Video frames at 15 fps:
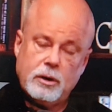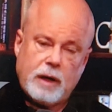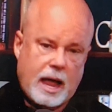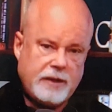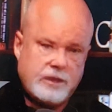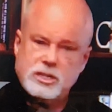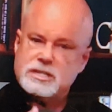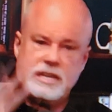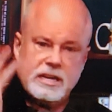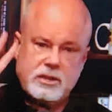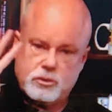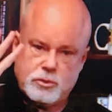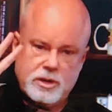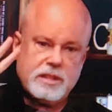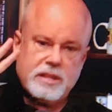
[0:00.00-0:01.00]
I just need
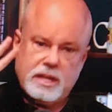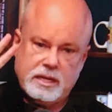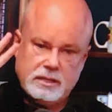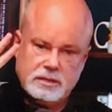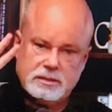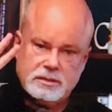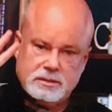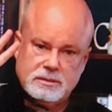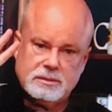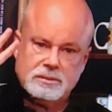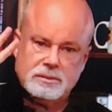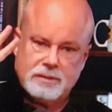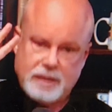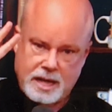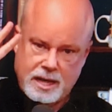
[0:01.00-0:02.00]
3 things,
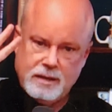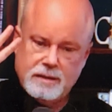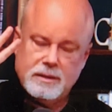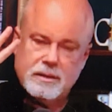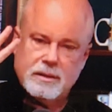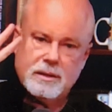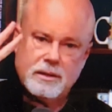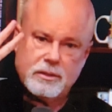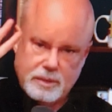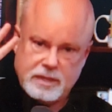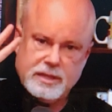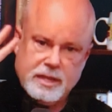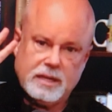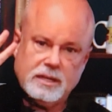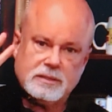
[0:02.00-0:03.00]
okay? 3
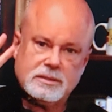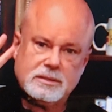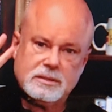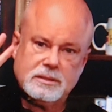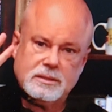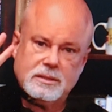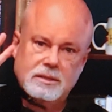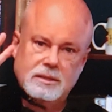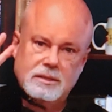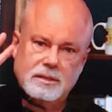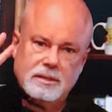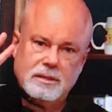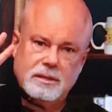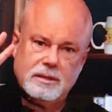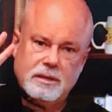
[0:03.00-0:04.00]
things.
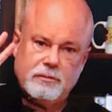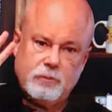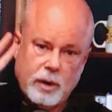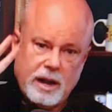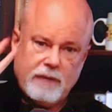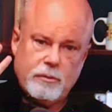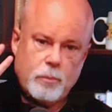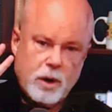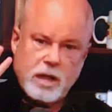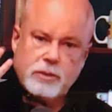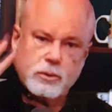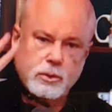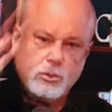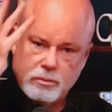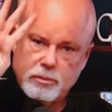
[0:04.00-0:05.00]
If you want to have a
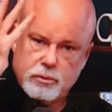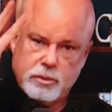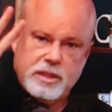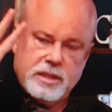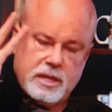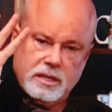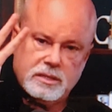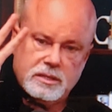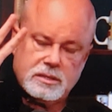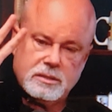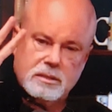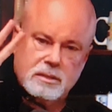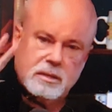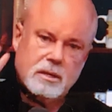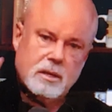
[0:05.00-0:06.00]
breakthrough, 3 things.
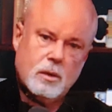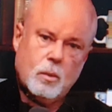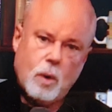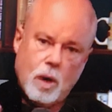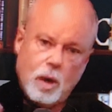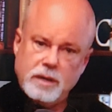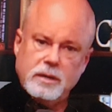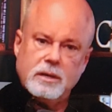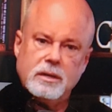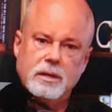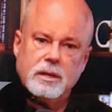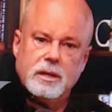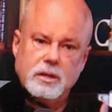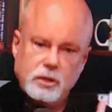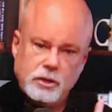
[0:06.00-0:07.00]
1,
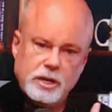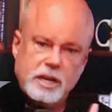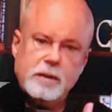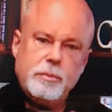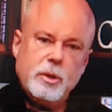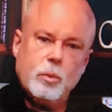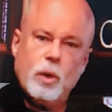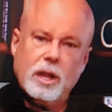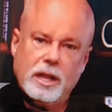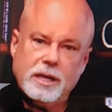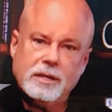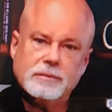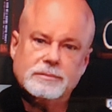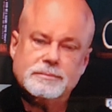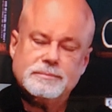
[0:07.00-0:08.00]
you need to be willing.
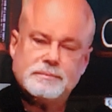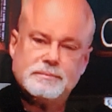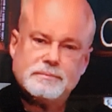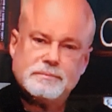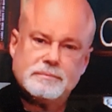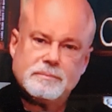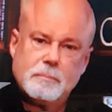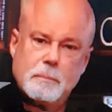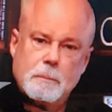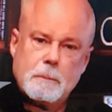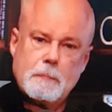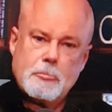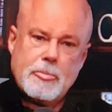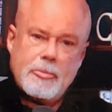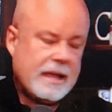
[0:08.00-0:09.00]

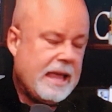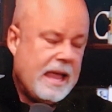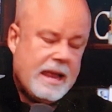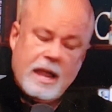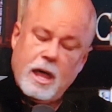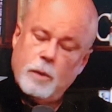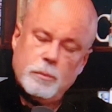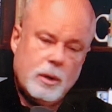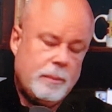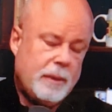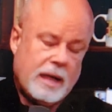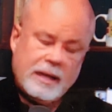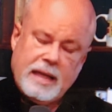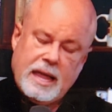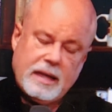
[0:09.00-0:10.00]
I can't help you.
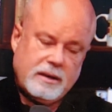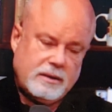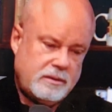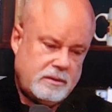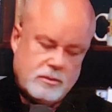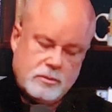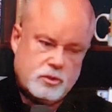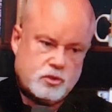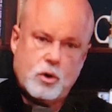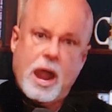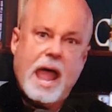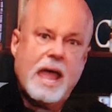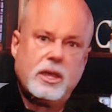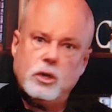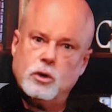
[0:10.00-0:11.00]
I can't
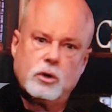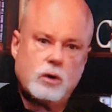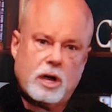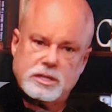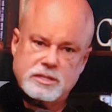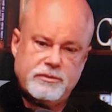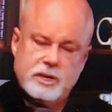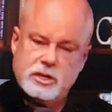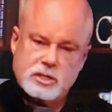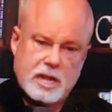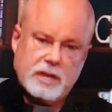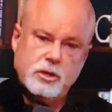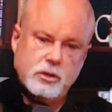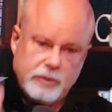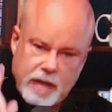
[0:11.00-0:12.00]
drag you across the finish
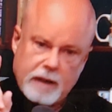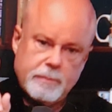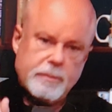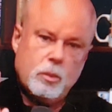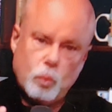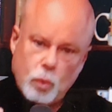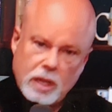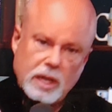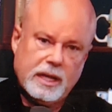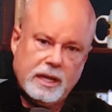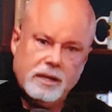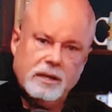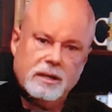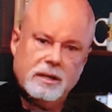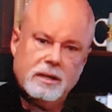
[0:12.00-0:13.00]
line. You got to be willing